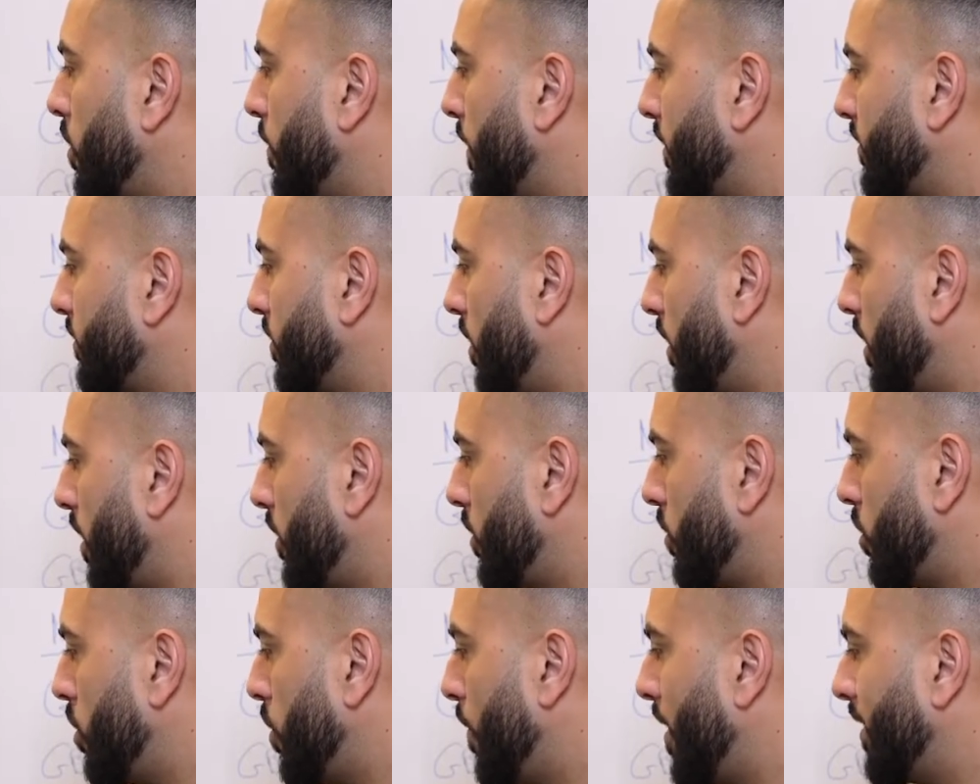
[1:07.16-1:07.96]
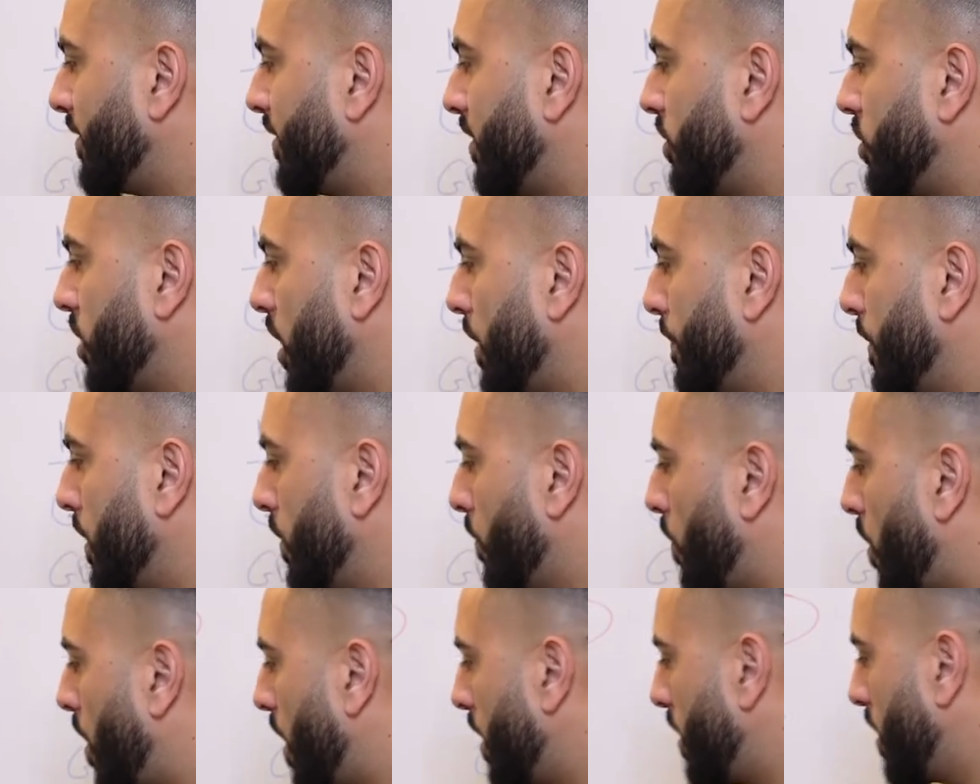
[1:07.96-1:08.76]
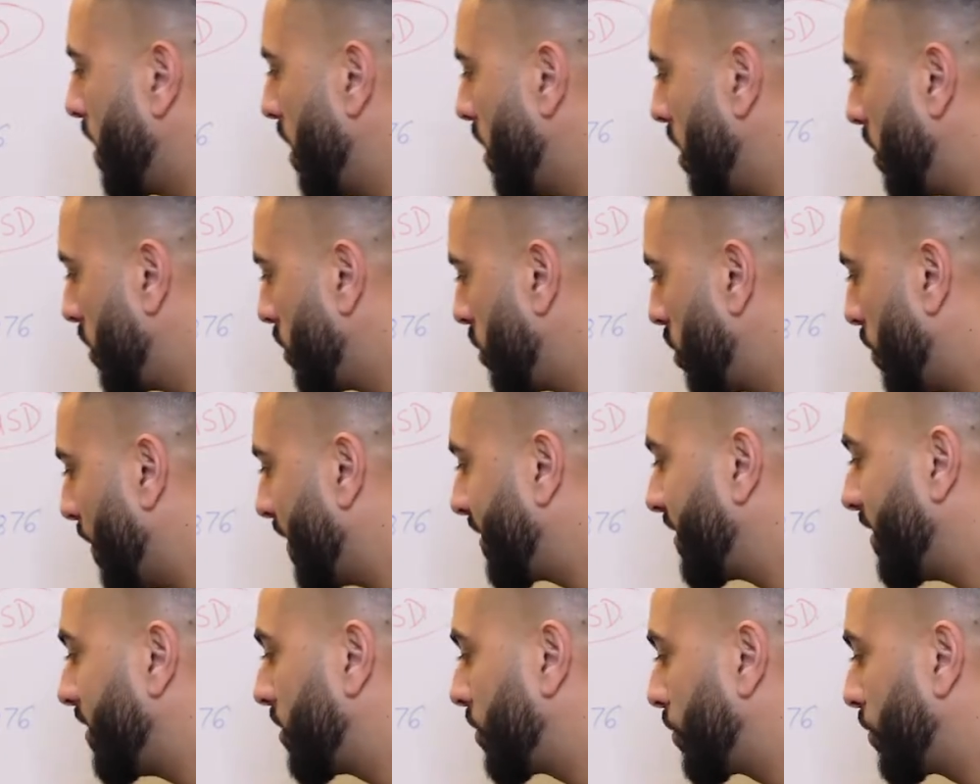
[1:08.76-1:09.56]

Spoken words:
US dollar, USD JPY, USD